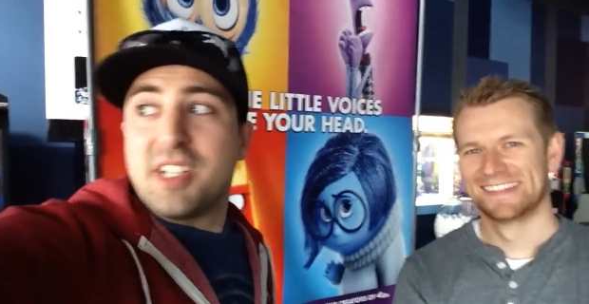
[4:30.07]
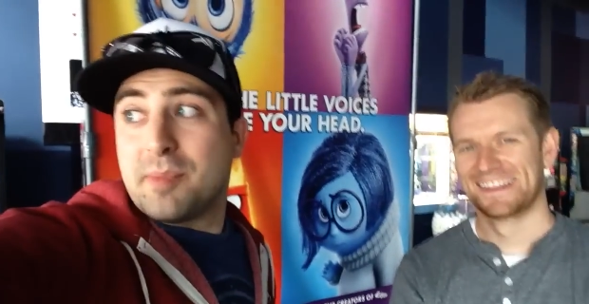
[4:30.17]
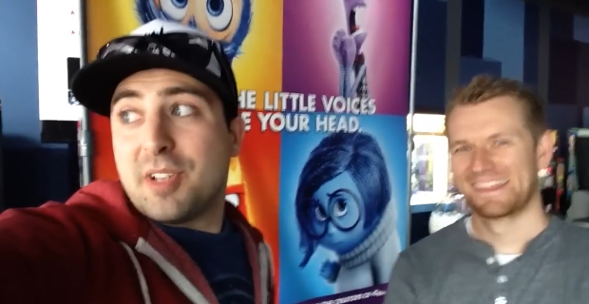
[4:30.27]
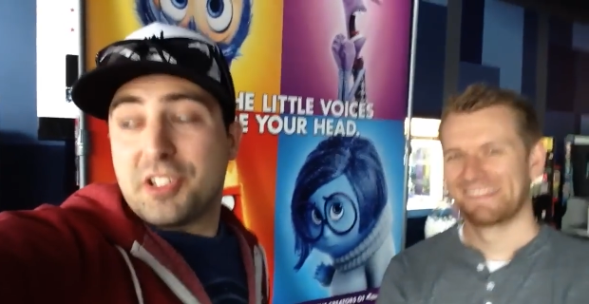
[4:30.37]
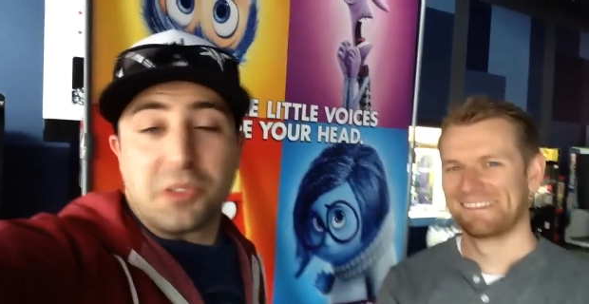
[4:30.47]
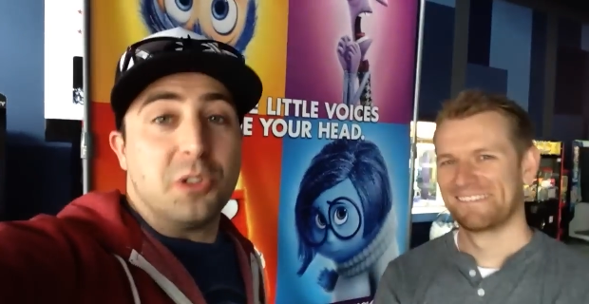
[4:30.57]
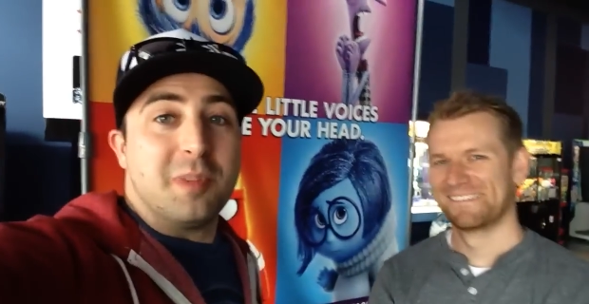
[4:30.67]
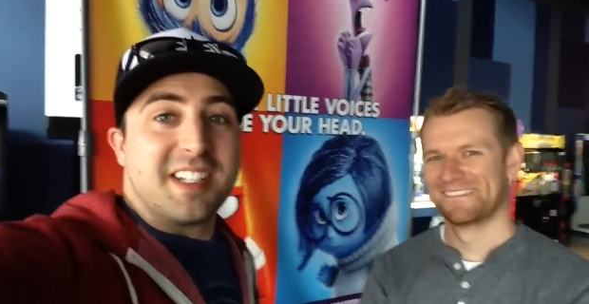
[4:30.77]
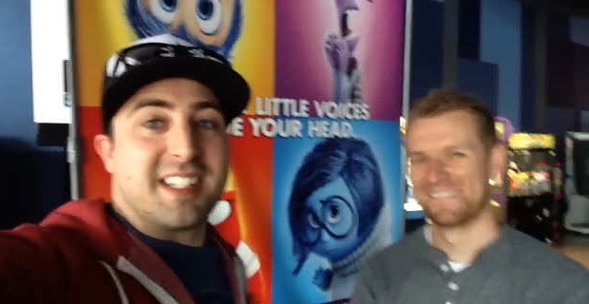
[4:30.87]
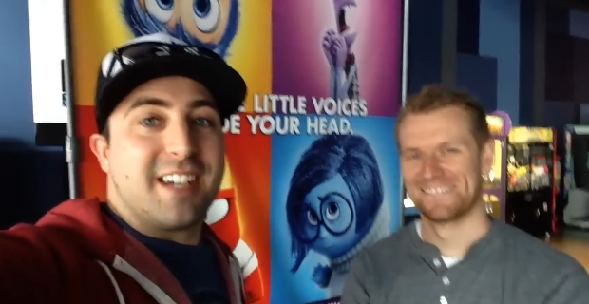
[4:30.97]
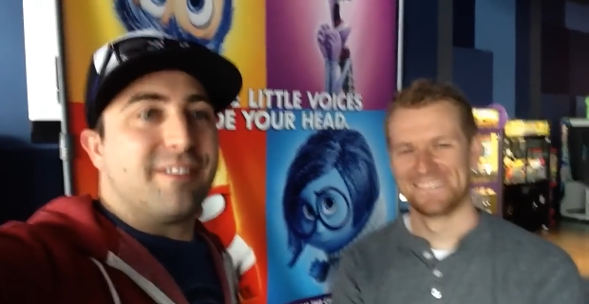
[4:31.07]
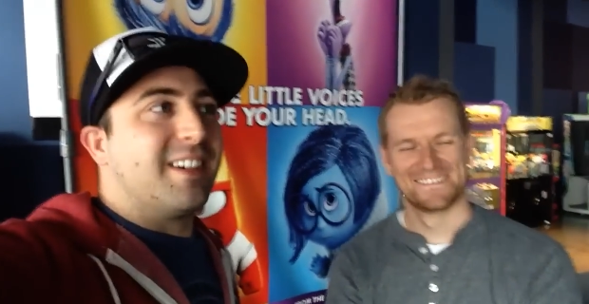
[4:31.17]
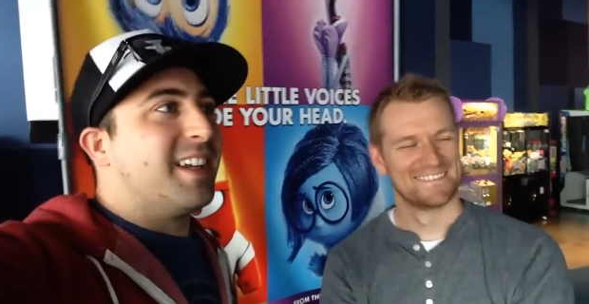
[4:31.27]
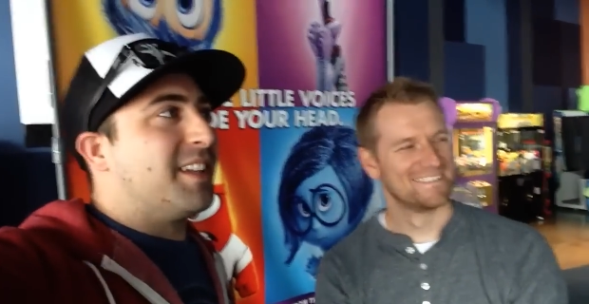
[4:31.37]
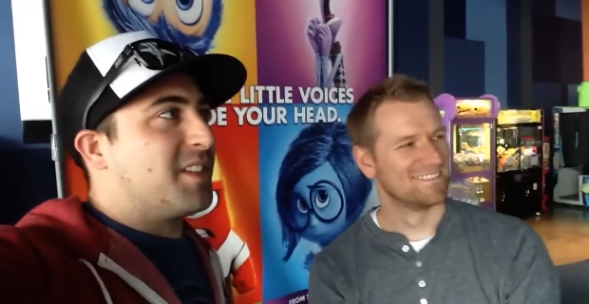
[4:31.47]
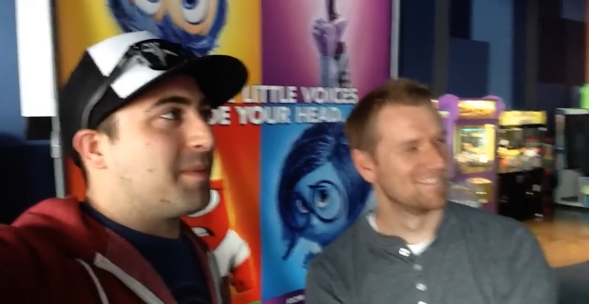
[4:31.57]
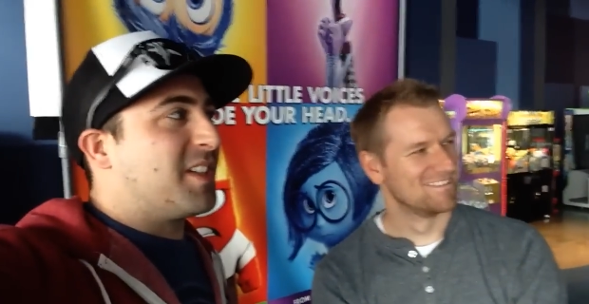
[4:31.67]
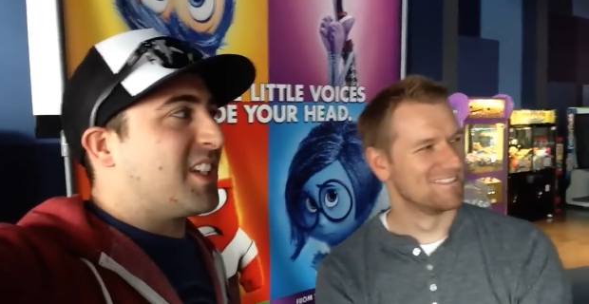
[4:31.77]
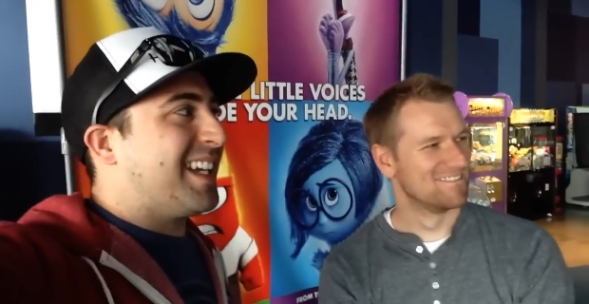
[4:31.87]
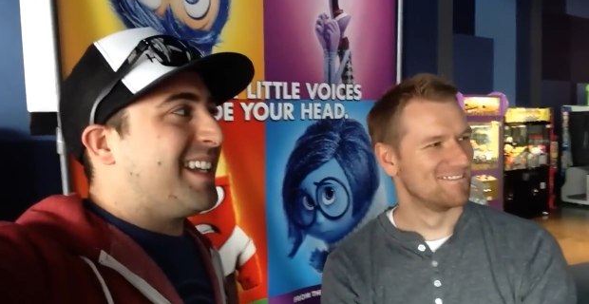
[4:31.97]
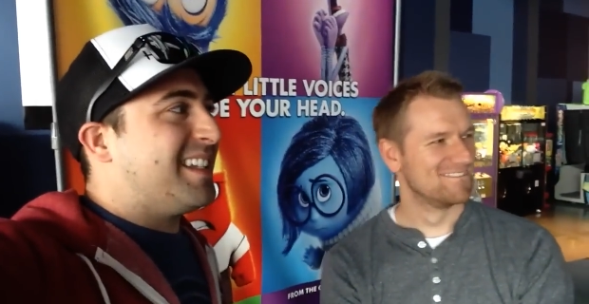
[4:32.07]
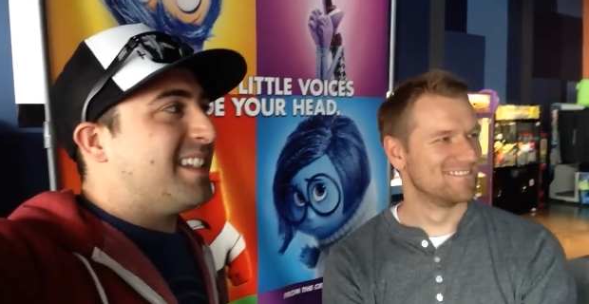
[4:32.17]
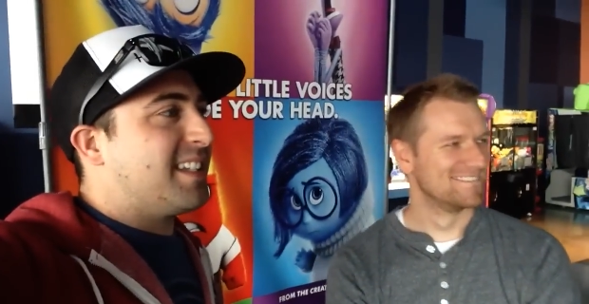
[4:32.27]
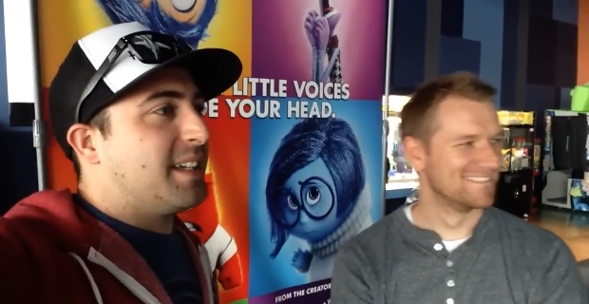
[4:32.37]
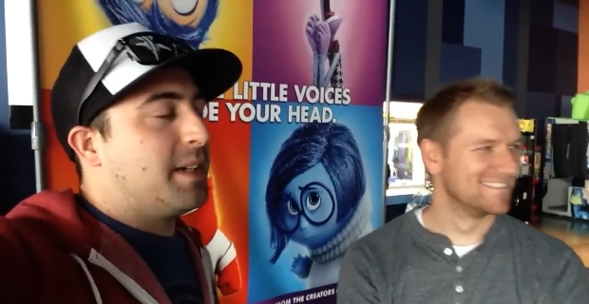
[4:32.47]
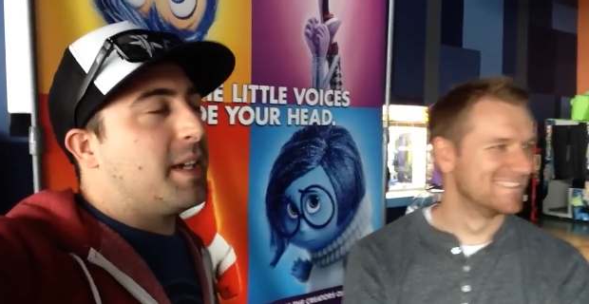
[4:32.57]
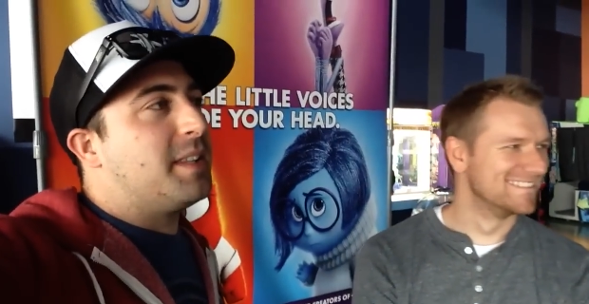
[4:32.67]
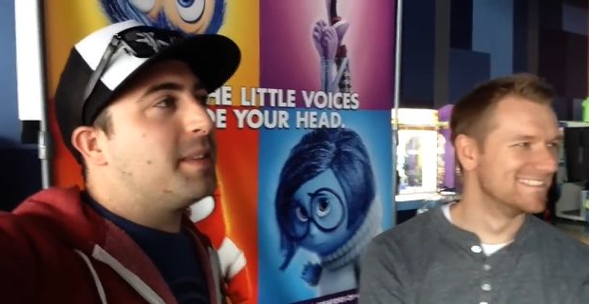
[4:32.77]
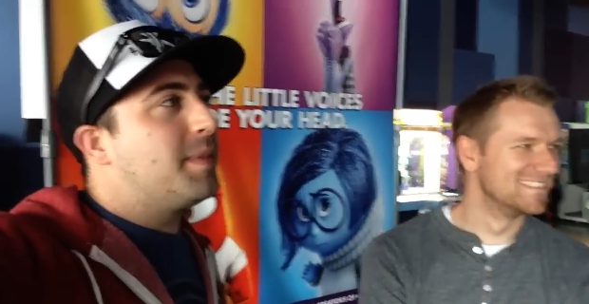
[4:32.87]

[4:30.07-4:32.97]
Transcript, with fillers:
Speaker 1: there's a bunch of school buses out front. And there was a bunch of kids, and